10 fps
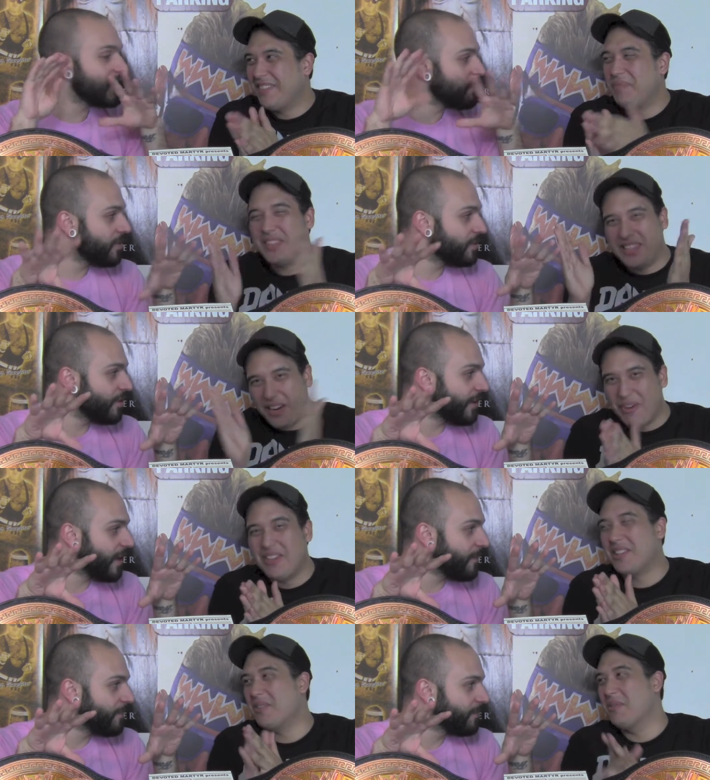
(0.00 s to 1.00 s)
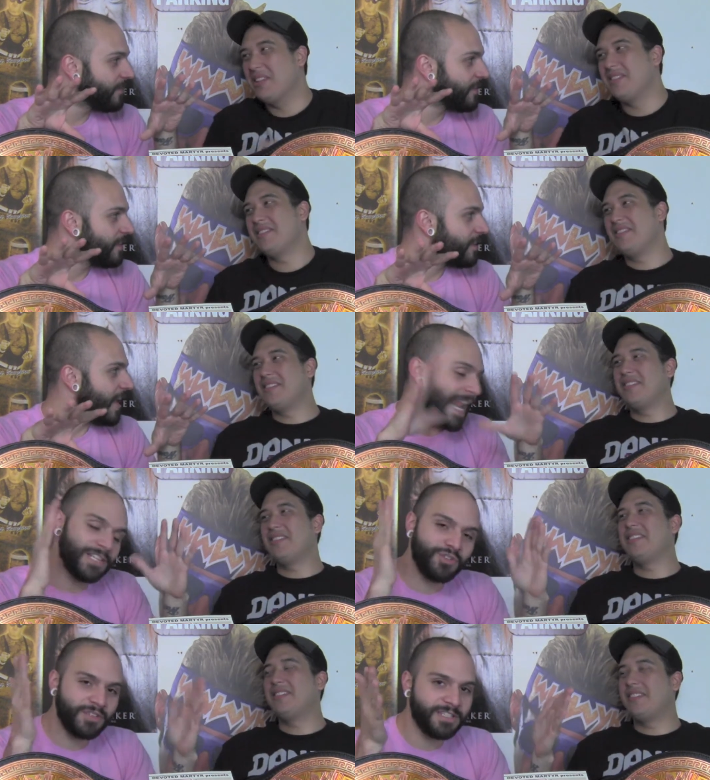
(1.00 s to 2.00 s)
Speaker 1: is where the Real's gonna win. And as
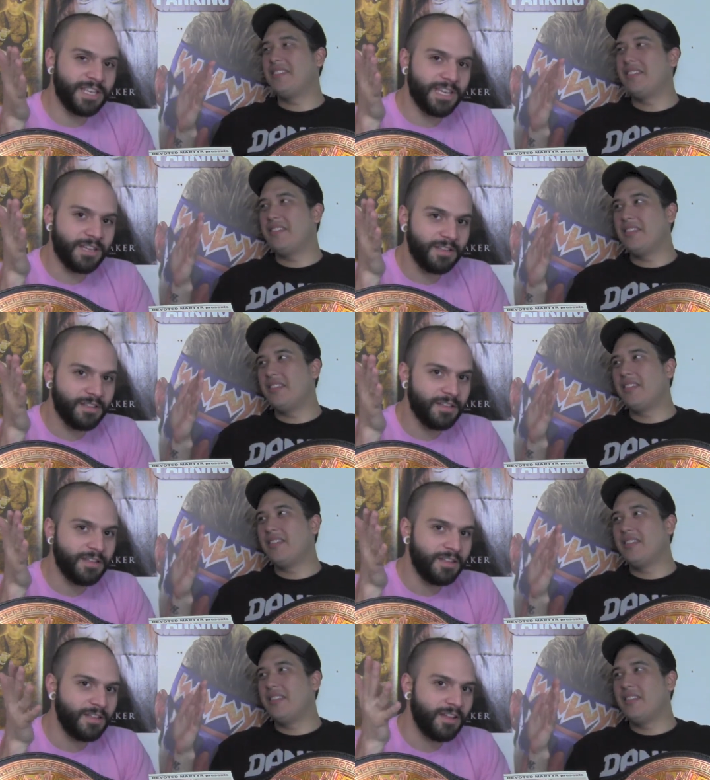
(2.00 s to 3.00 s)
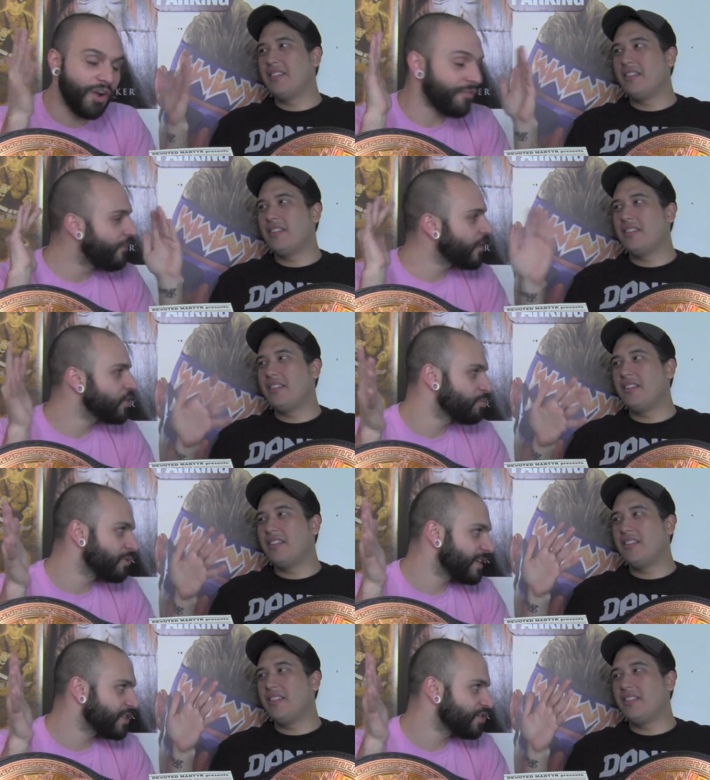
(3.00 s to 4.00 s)
you can see, our official
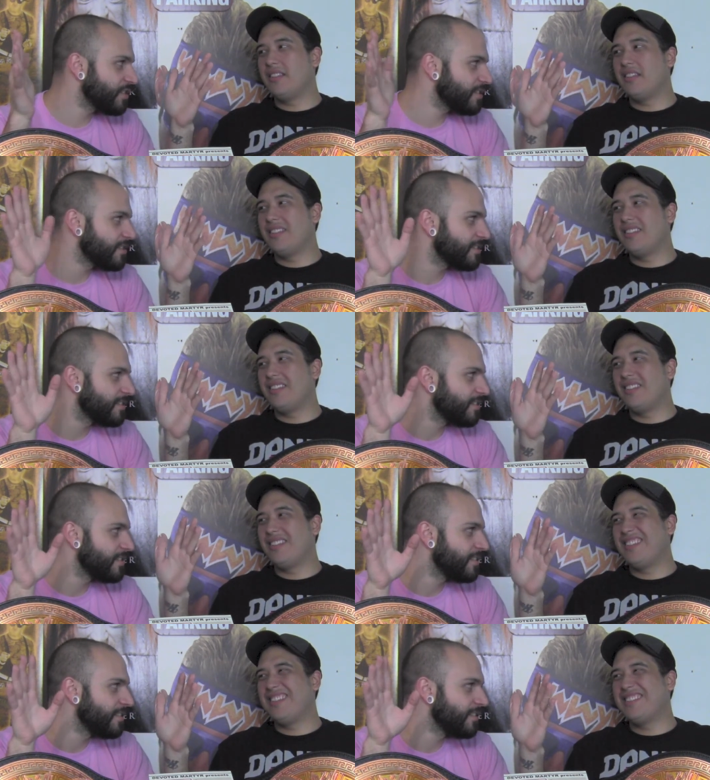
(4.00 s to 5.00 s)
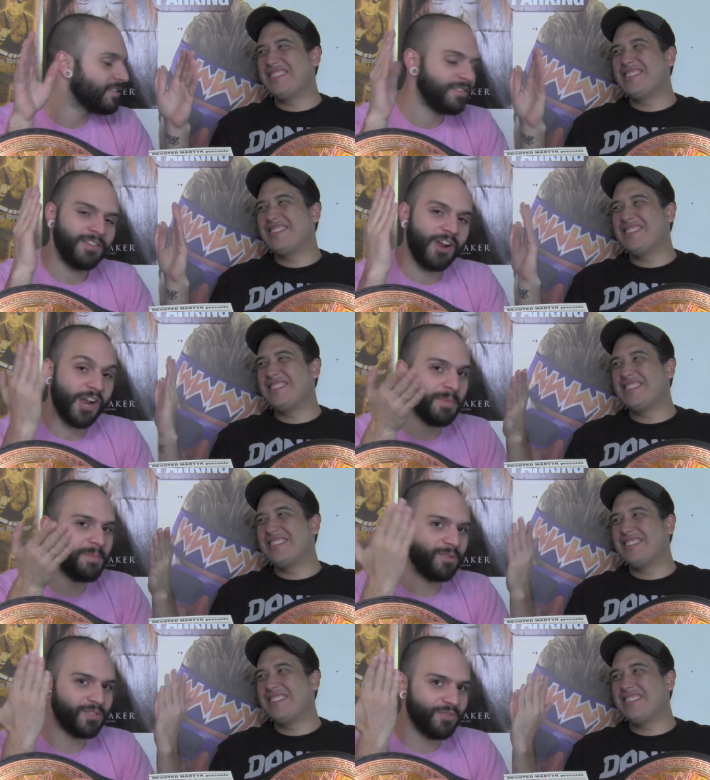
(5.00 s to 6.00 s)
predictions are gonna be
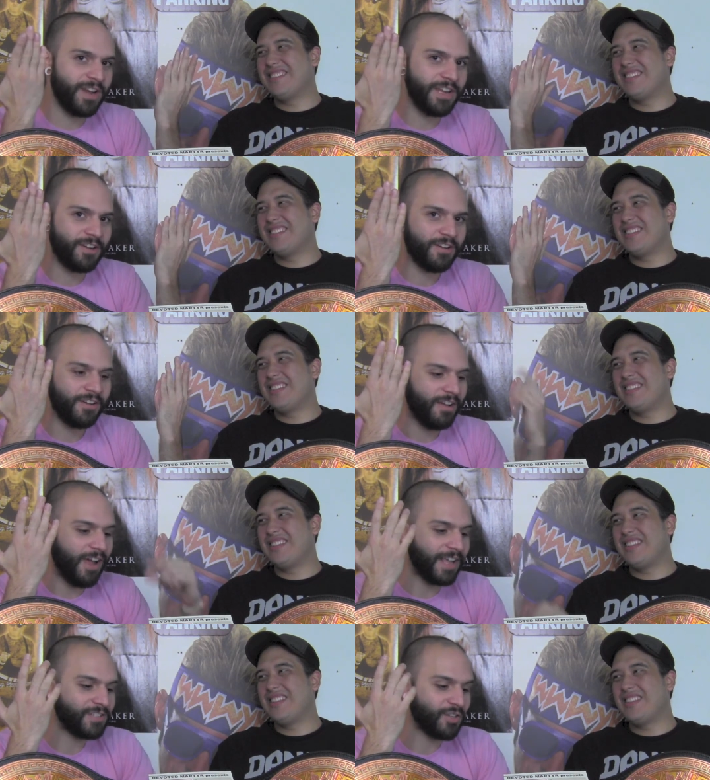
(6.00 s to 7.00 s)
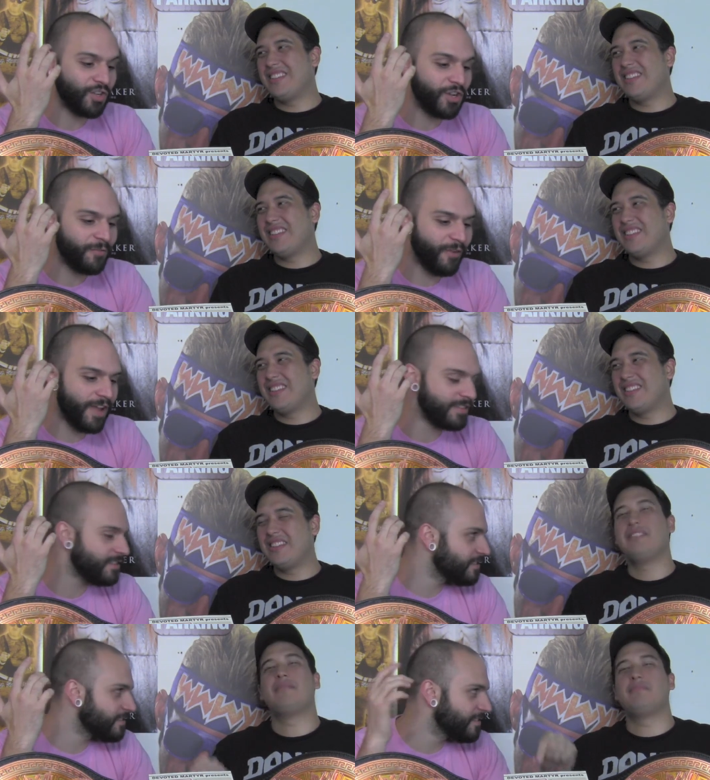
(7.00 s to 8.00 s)
posted right here against our good
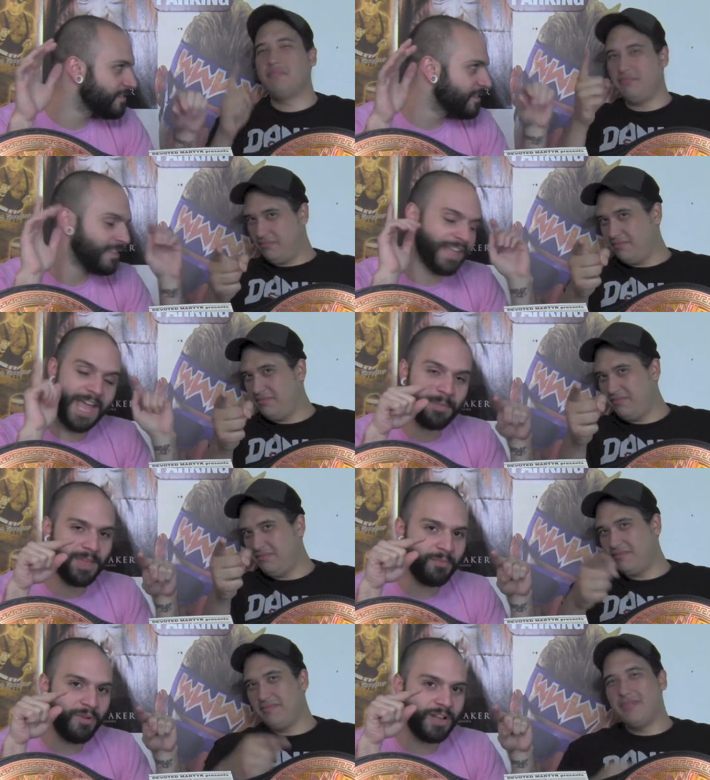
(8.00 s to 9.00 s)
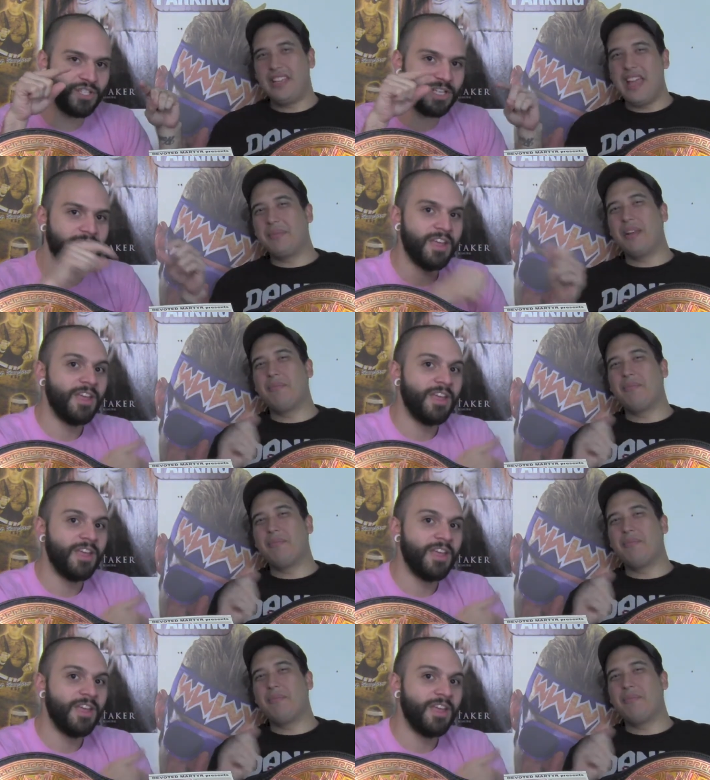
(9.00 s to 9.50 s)
friends the Cap King Project. Cap King